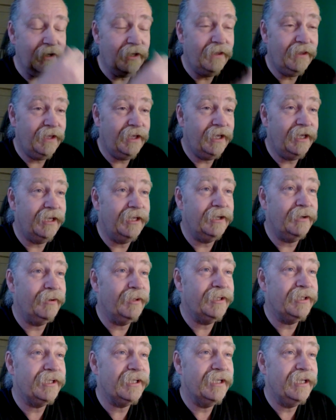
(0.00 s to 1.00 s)
The
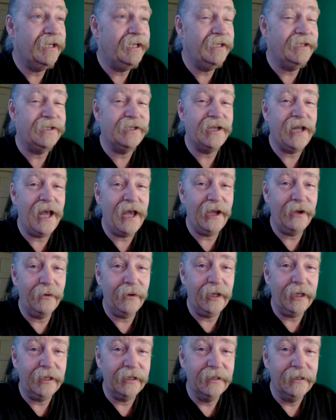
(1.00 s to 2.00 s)
ignorance is
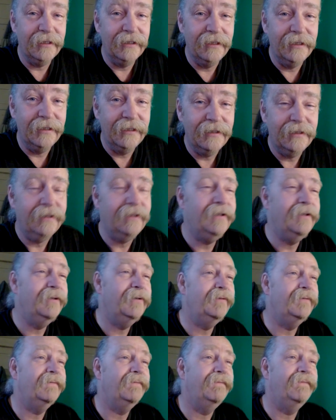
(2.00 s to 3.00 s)
staggering.
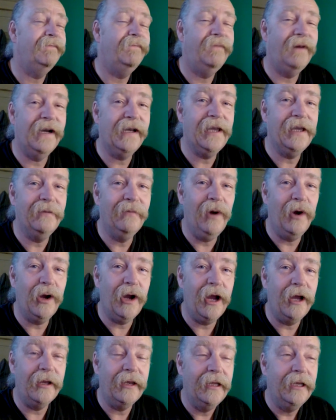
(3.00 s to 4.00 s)
You fucking
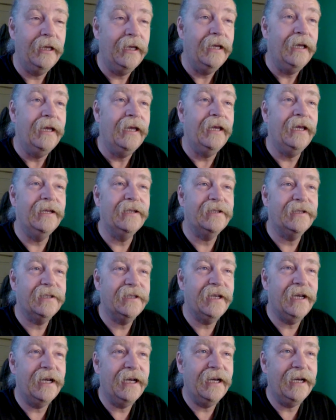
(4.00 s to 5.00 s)
moron. It's,
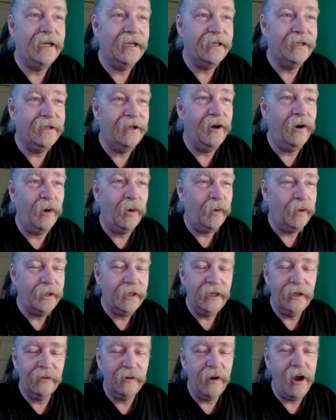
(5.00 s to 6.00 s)
uh, no,
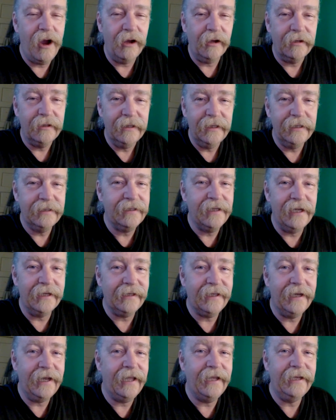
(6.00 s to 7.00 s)
you're wrong. It's not
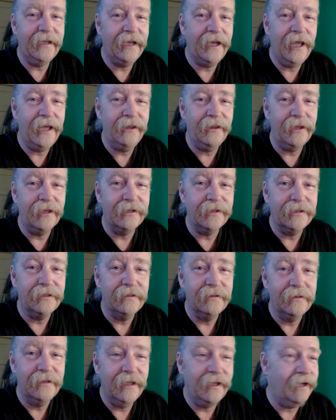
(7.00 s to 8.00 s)
Canadien Atheist.
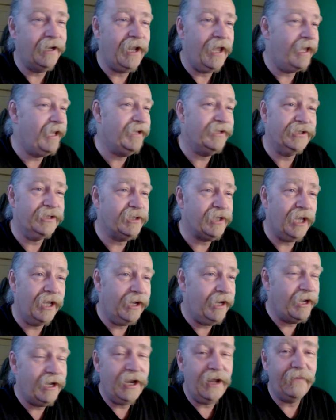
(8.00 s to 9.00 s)
It isn't,
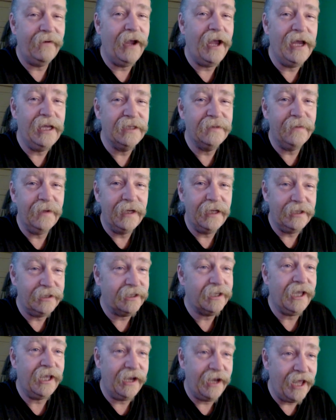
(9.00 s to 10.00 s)
and it never has been. It's
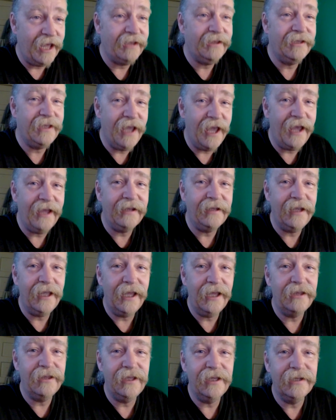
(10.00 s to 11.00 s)
Canadien
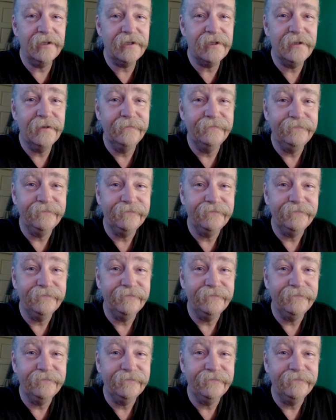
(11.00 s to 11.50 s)
Atheist.